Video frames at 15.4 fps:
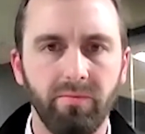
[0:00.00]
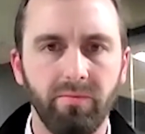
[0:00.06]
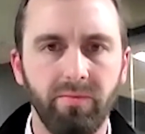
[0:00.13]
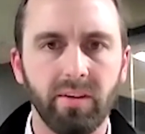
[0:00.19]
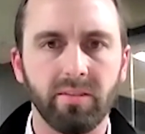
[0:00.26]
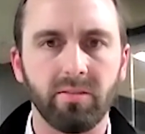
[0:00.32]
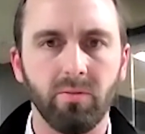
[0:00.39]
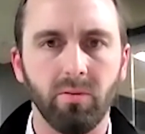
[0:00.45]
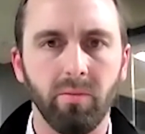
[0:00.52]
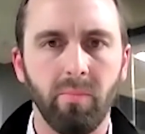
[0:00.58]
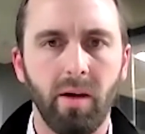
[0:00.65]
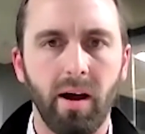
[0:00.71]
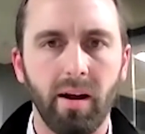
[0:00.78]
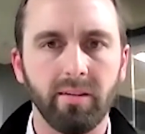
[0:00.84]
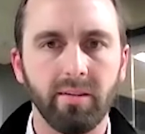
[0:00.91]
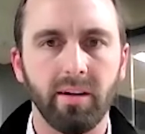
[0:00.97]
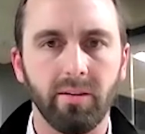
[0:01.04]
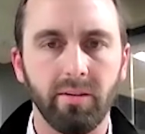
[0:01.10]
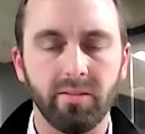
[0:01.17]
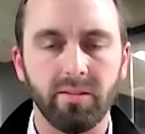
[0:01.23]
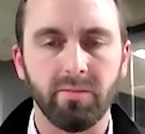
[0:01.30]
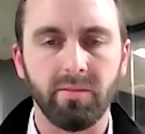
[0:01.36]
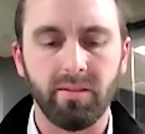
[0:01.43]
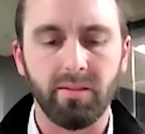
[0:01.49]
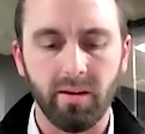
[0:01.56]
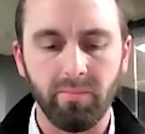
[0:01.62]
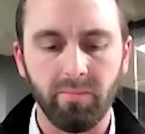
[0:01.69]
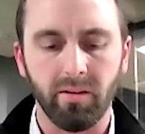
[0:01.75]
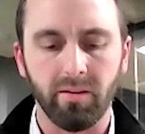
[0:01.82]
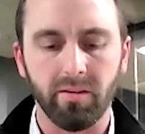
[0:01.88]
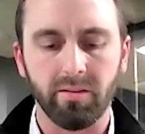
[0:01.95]
fiscal and monetary
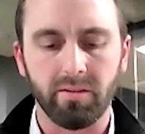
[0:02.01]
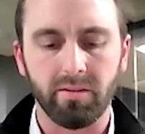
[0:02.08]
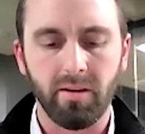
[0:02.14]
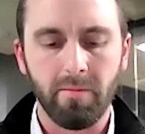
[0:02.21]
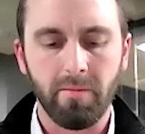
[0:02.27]
stimulus,